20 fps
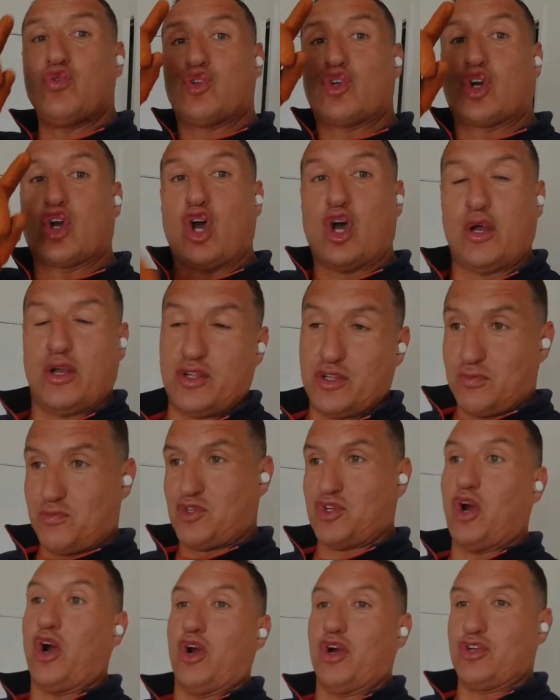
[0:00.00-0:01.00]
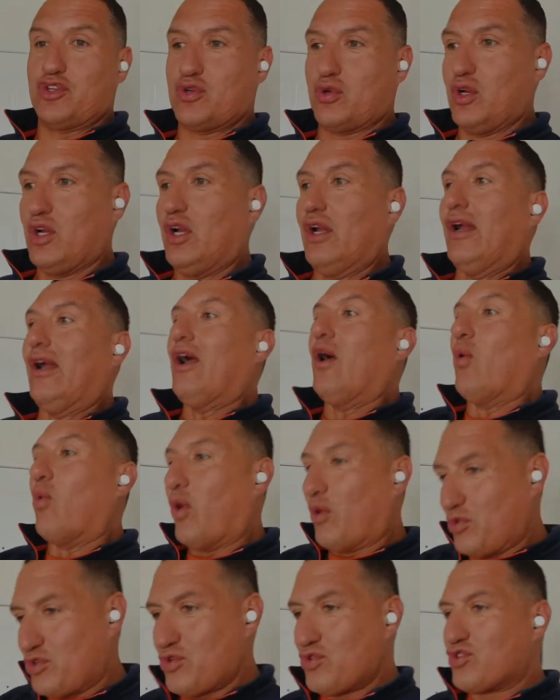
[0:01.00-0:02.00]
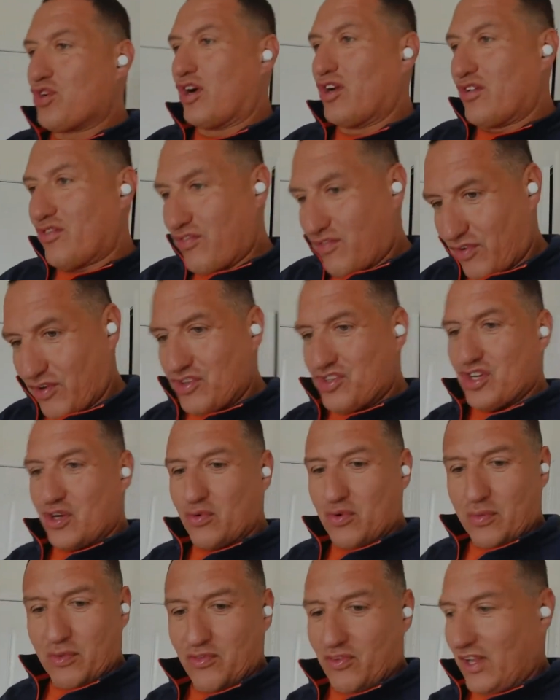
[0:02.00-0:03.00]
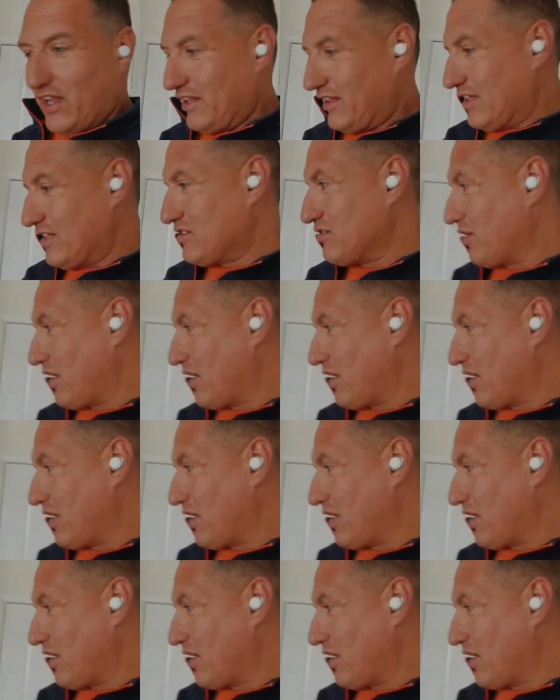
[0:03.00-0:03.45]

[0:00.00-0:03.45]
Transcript: you charge? What would you charge for a junk removal like this?